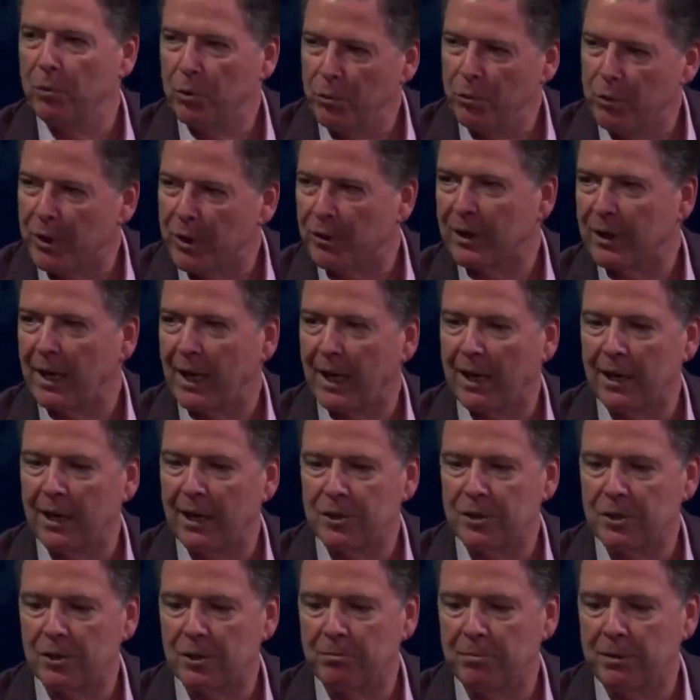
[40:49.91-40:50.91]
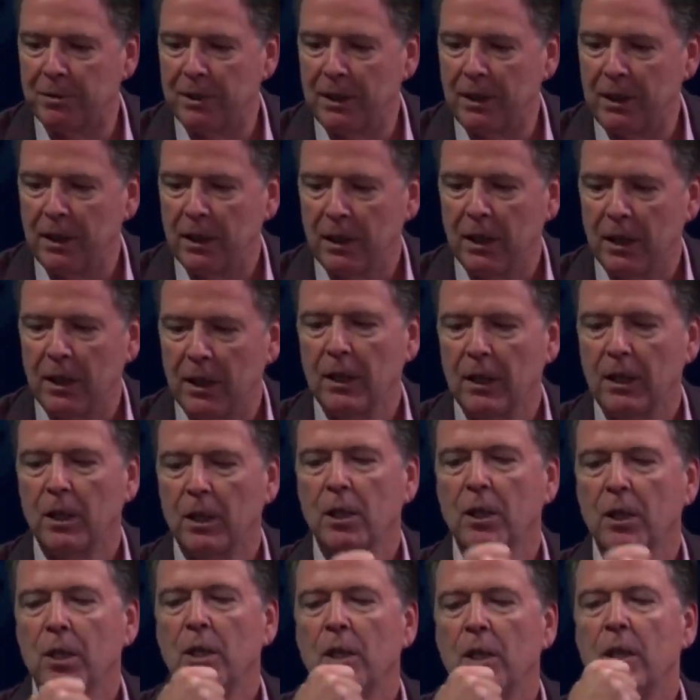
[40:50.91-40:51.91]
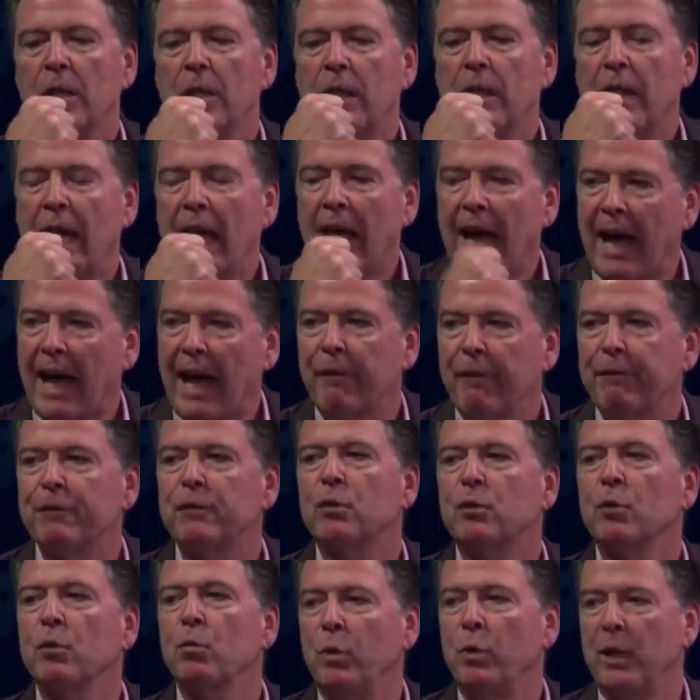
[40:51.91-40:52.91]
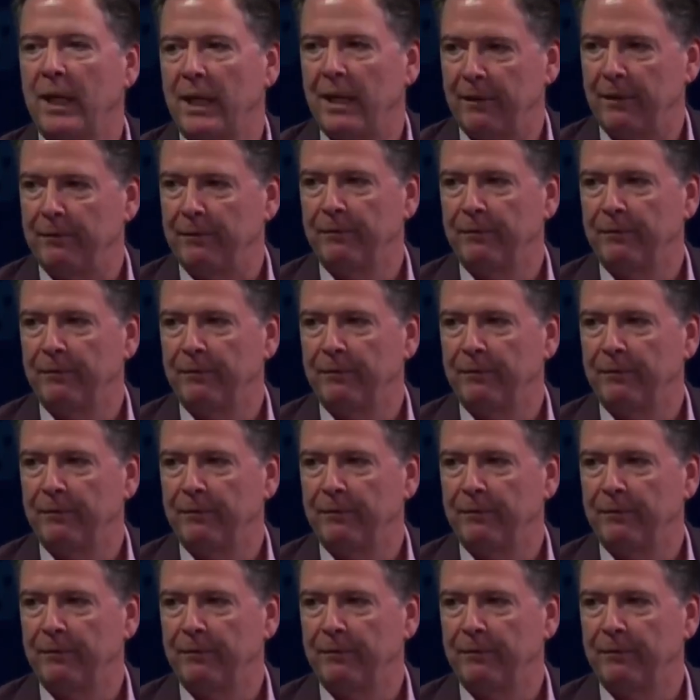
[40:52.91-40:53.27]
who their candidate should be. They have to win.